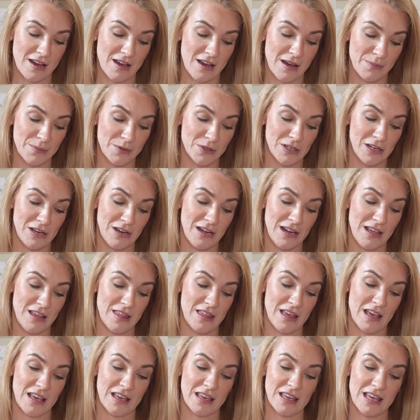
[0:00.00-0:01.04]
absolutely
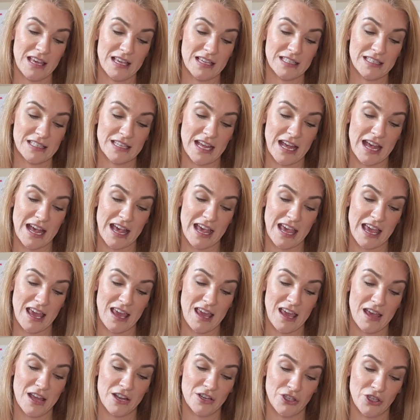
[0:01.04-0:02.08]
think it's
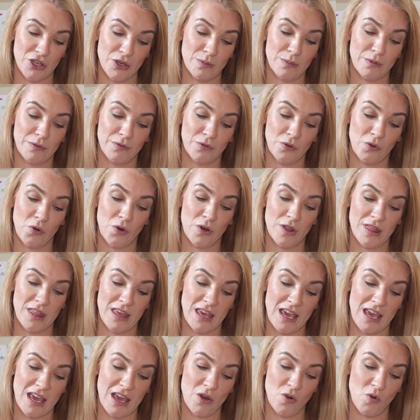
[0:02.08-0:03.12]
a dupe for
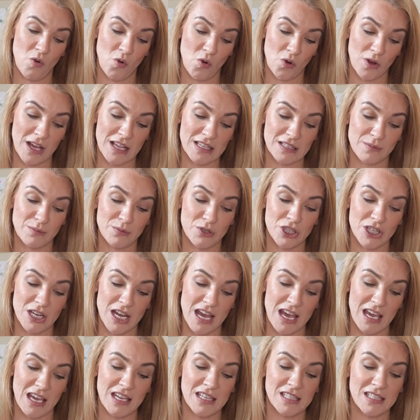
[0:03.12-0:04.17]
the Orgasm
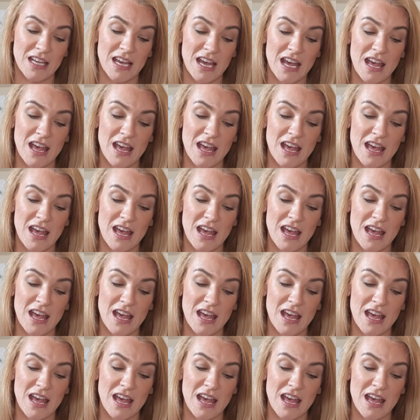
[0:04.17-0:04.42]
shade.